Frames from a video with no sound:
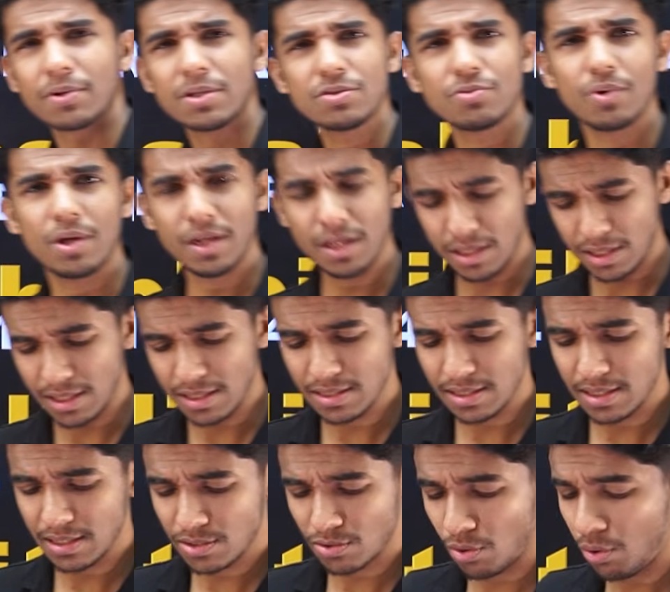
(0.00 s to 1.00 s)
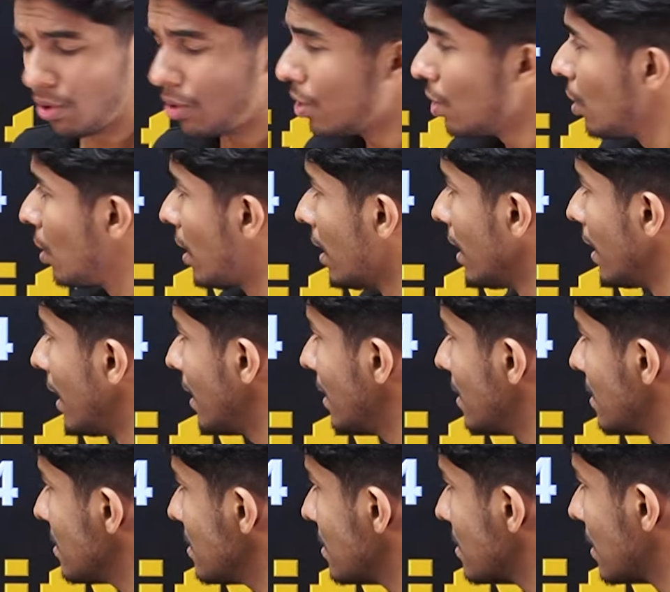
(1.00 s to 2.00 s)
is very easy. So let
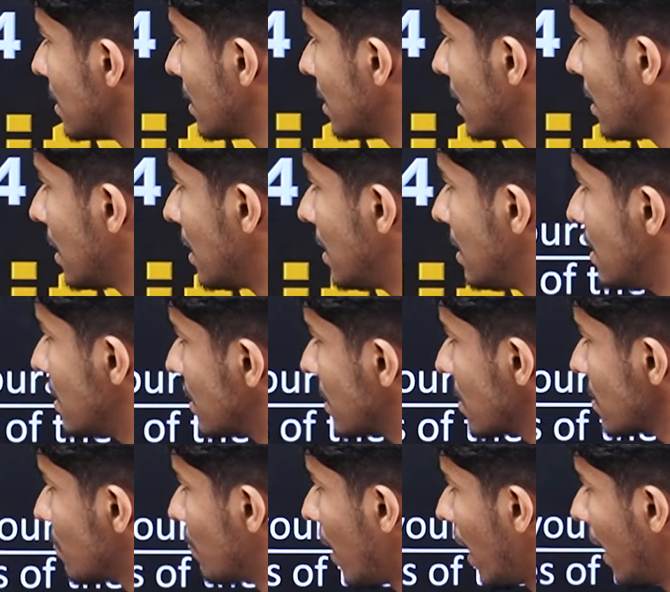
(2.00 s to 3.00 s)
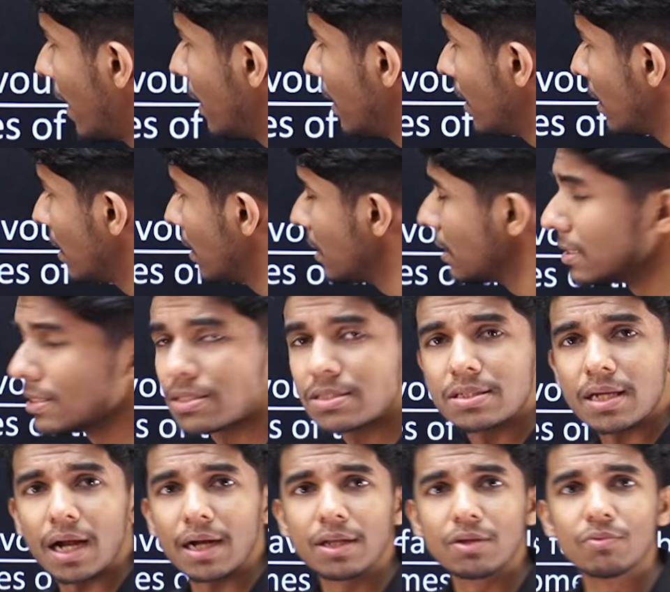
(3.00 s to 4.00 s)
us discuss by
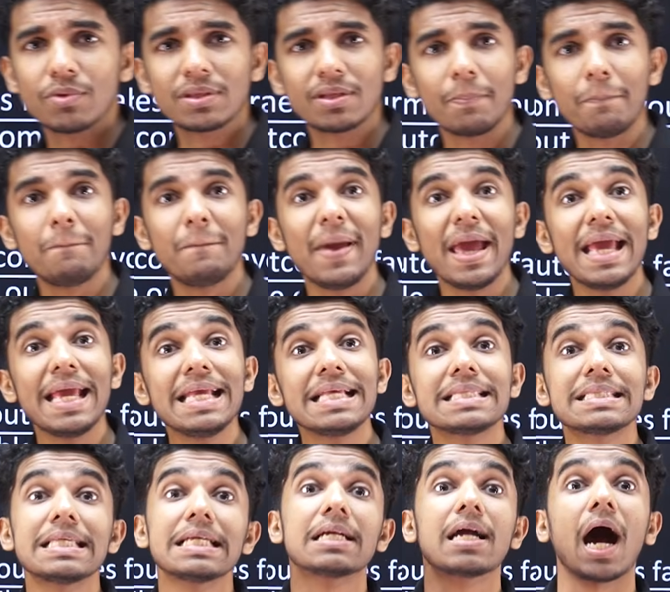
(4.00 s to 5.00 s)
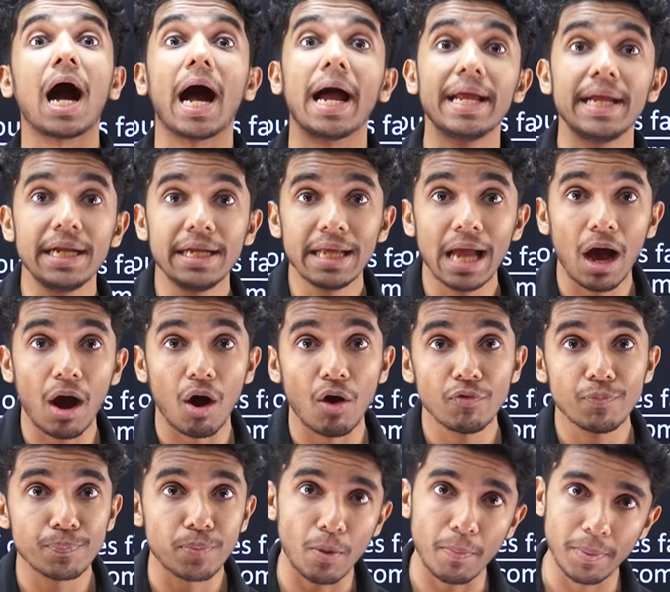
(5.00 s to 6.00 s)
starting with the basic idea
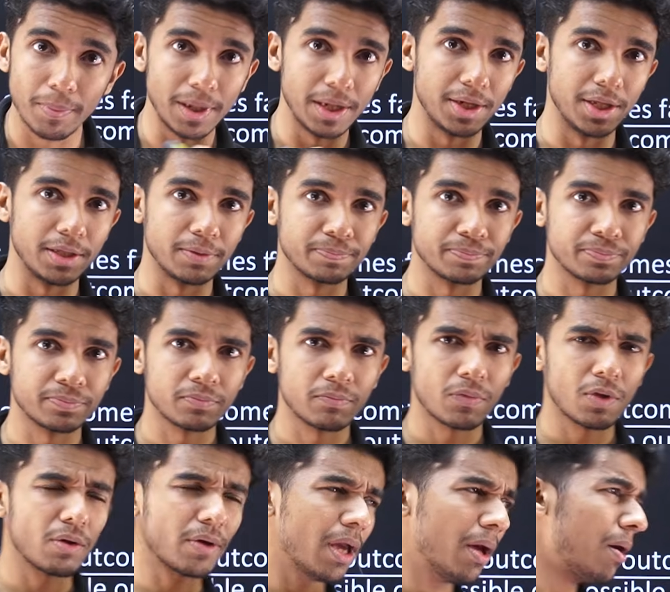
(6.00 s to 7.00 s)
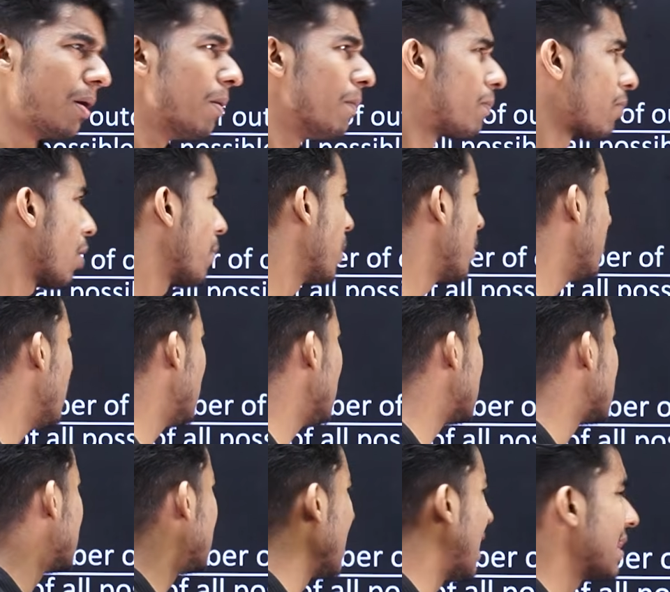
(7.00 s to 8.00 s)
of probability. Okay, probability
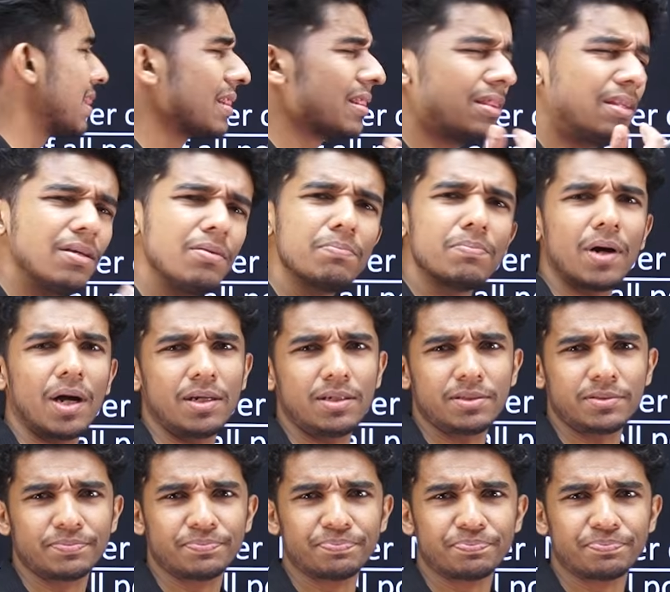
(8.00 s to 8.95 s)
is nothing but